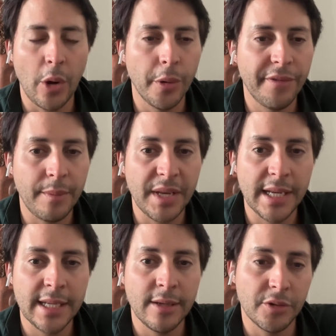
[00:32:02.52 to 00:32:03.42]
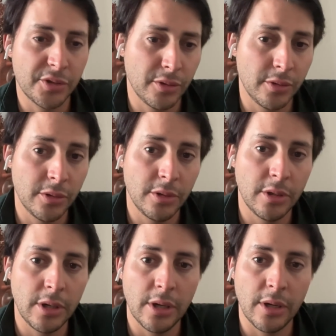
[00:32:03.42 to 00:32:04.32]
family
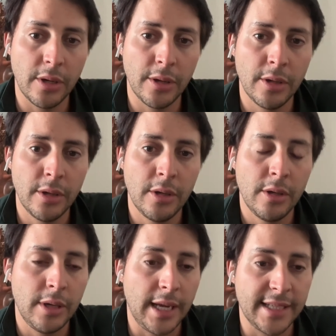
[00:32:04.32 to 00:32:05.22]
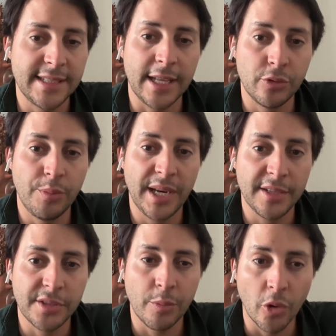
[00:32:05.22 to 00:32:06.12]
also, has start to play
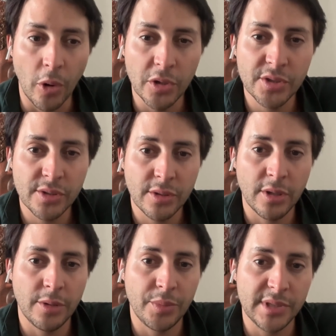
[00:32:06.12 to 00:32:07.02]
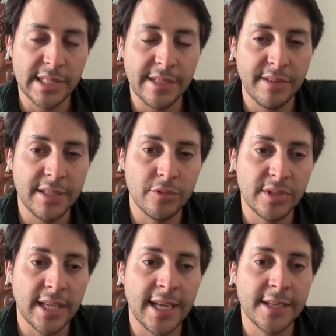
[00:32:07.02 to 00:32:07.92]
some roles, positively into
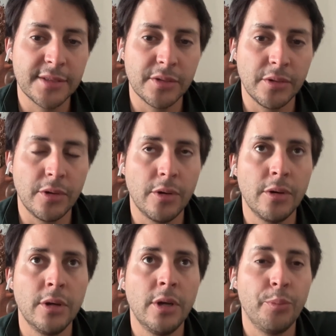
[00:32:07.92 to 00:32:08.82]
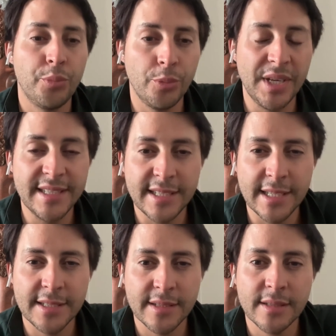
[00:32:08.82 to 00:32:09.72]
tech. So
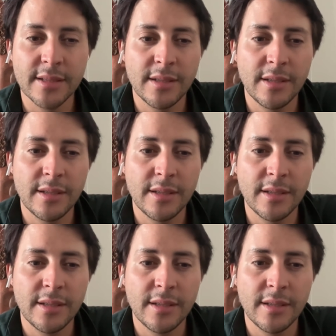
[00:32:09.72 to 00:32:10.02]
Publicis,